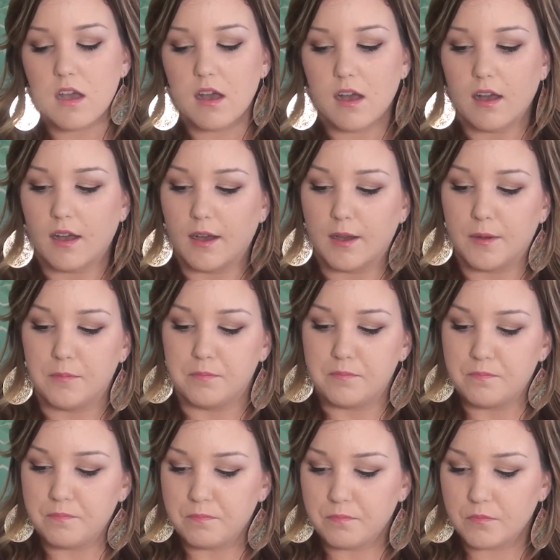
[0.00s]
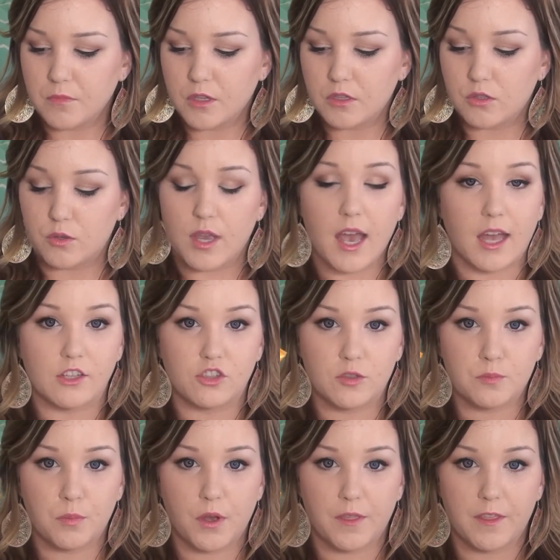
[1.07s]
So yeah, I
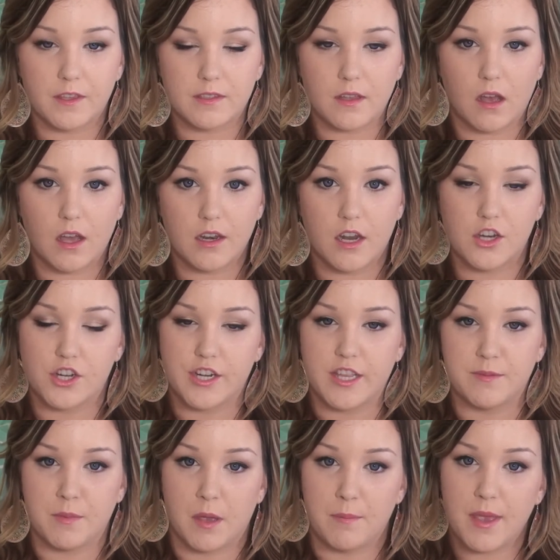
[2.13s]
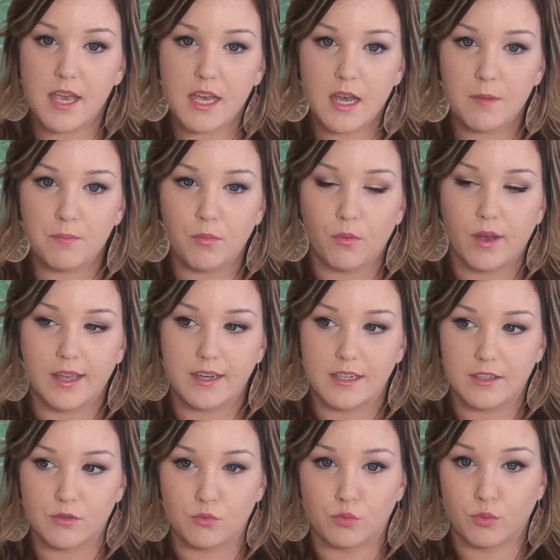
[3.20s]
just put this on underneath my makeup when
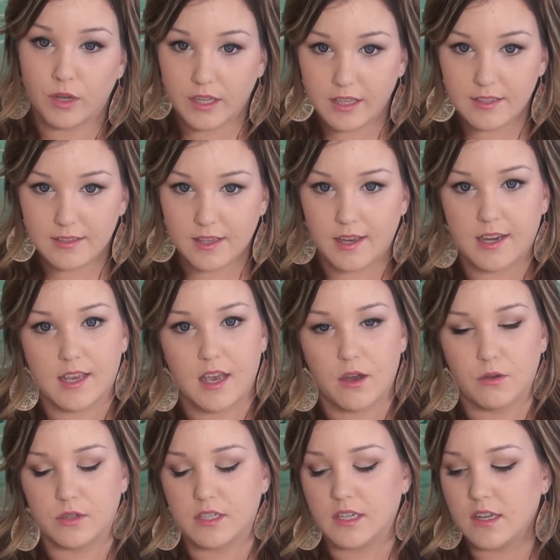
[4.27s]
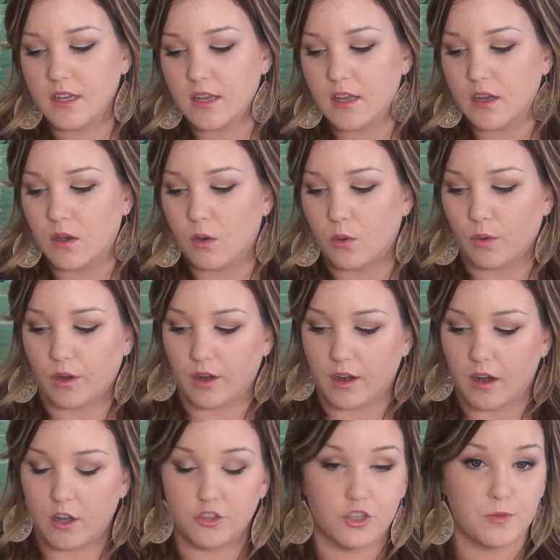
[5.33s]
it's really sunny out,
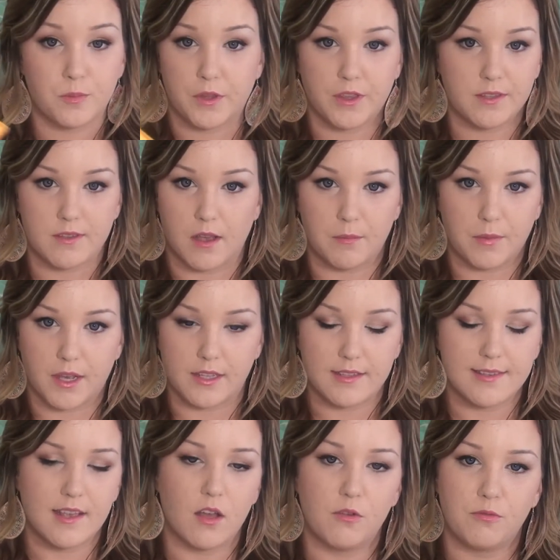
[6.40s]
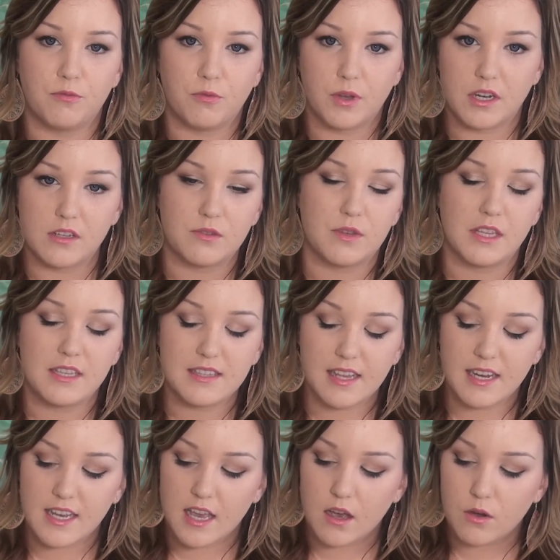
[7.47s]
or I'll just put this on by itself when it's really
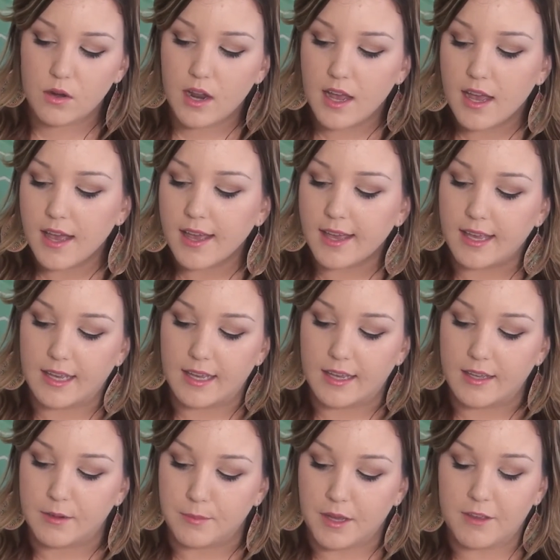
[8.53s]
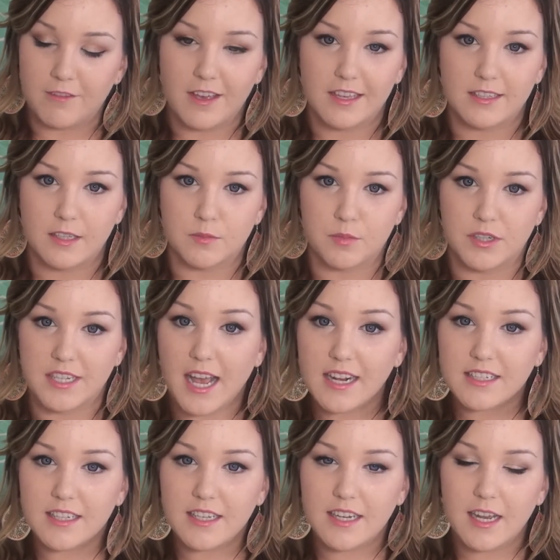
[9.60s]
sunny out, and my face is
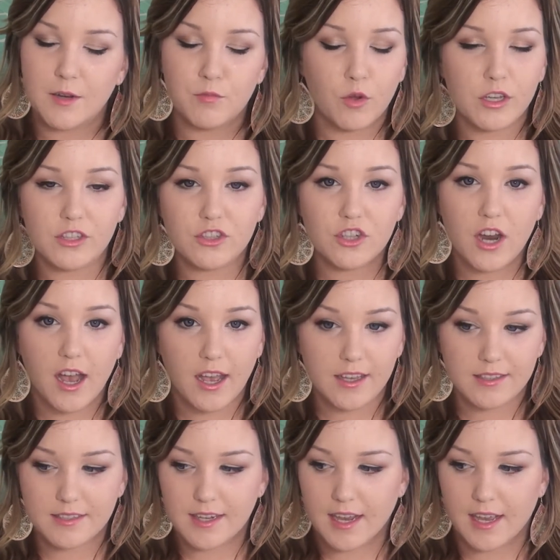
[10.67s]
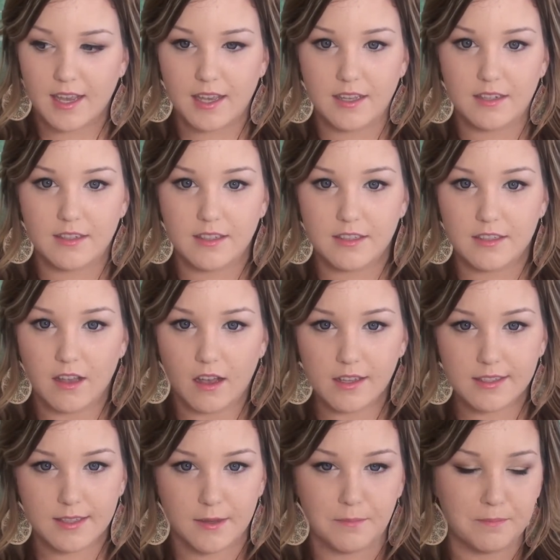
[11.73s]
protected and moisturized, and it's
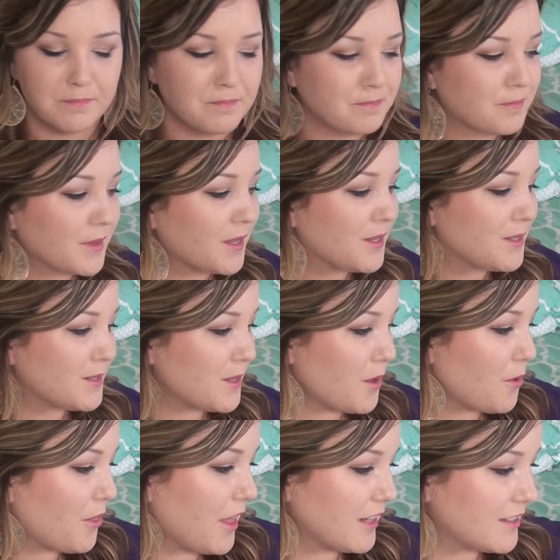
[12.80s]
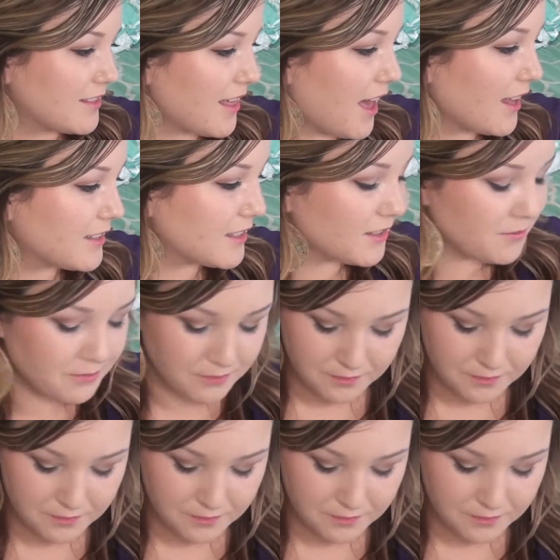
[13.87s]
awesome. So that's that.